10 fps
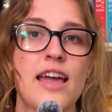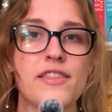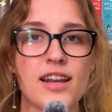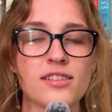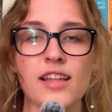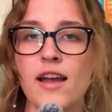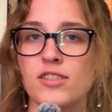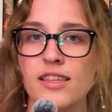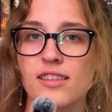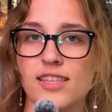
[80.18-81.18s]
And the next day I
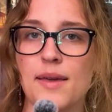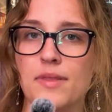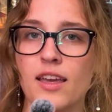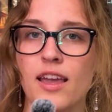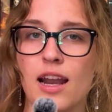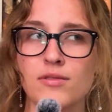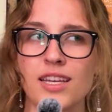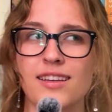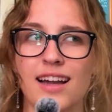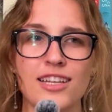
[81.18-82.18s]
was seeing the same thing and I was
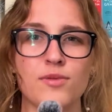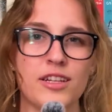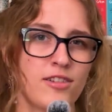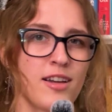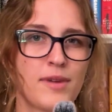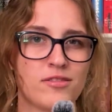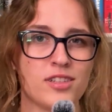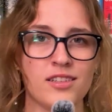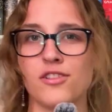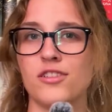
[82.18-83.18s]
like, "Guys, what are you talking about?
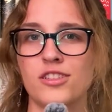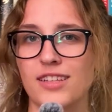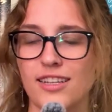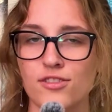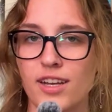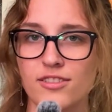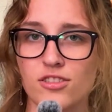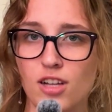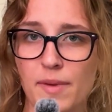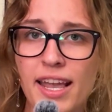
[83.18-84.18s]
She literally just asked you guys to
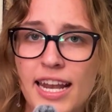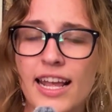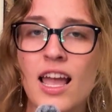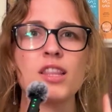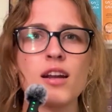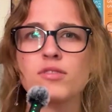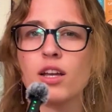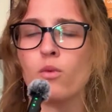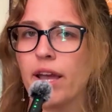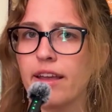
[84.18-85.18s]
stop hating." But then I was
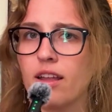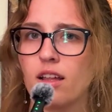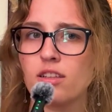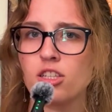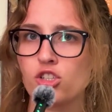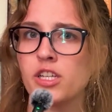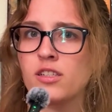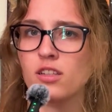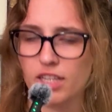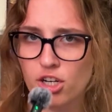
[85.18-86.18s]
like, wait, did she
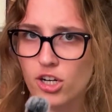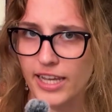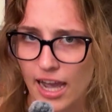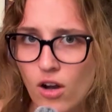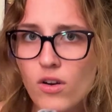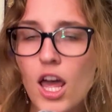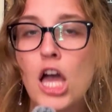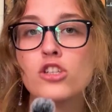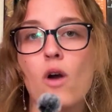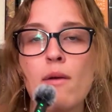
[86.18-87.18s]
delete her account?
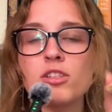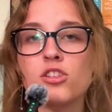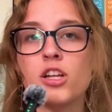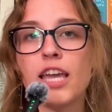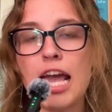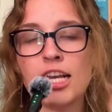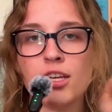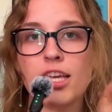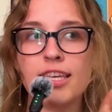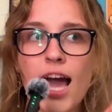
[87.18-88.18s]
So I went to look
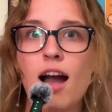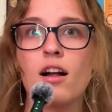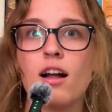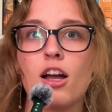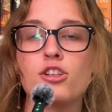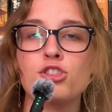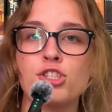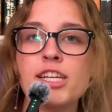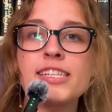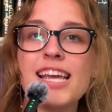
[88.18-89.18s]
and yeah,
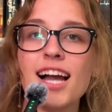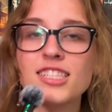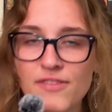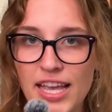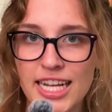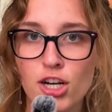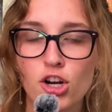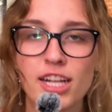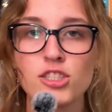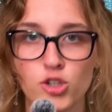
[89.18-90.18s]
she deactivated
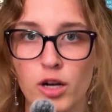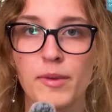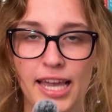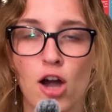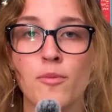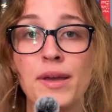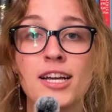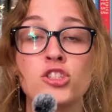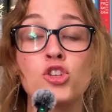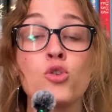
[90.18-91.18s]
her Instagram account
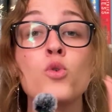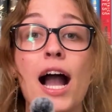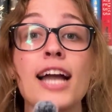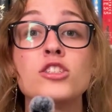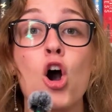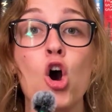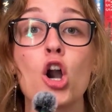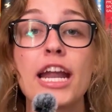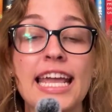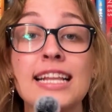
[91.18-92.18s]
because you guys
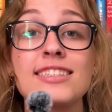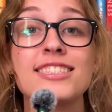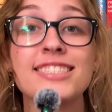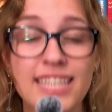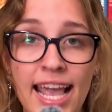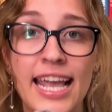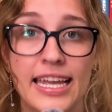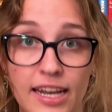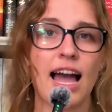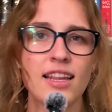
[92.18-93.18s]
are
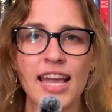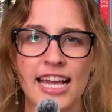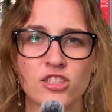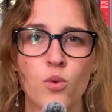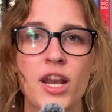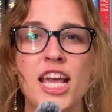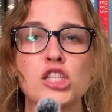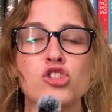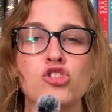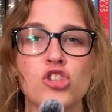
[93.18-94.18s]
insane. Ali Hazelwood is
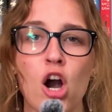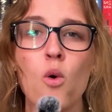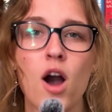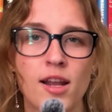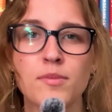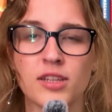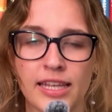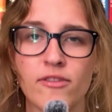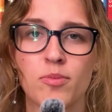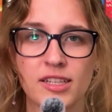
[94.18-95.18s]
so
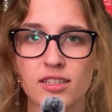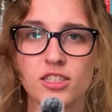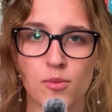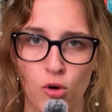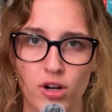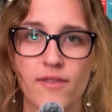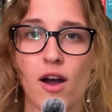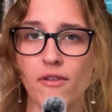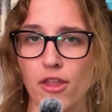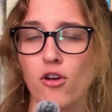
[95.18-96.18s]
unbelievably supportive
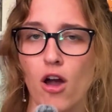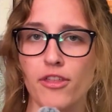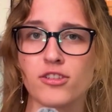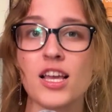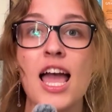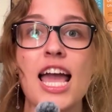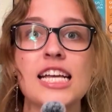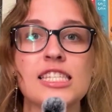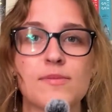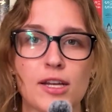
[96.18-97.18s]
of other authors,
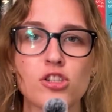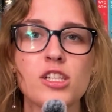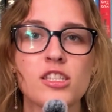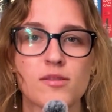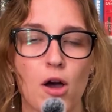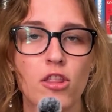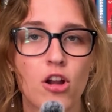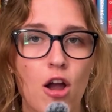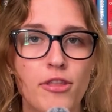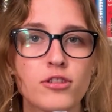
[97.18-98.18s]
especially smaller
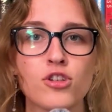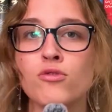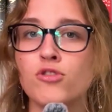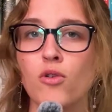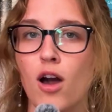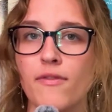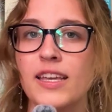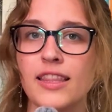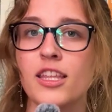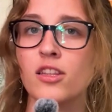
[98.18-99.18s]
authors who don't often
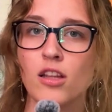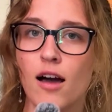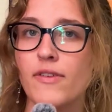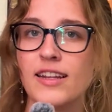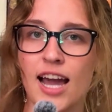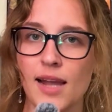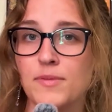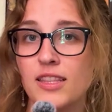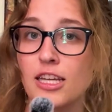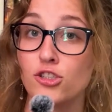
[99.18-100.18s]
get the love and hype
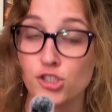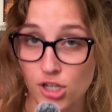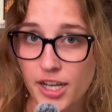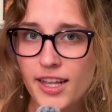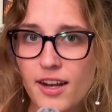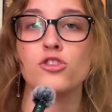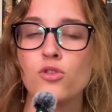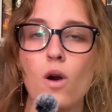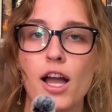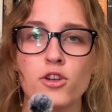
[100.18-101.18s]
that they should.
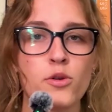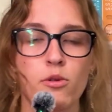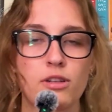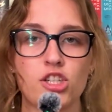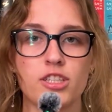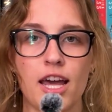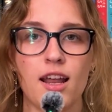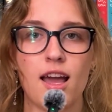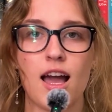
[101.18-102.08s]
Do I agree with what she said?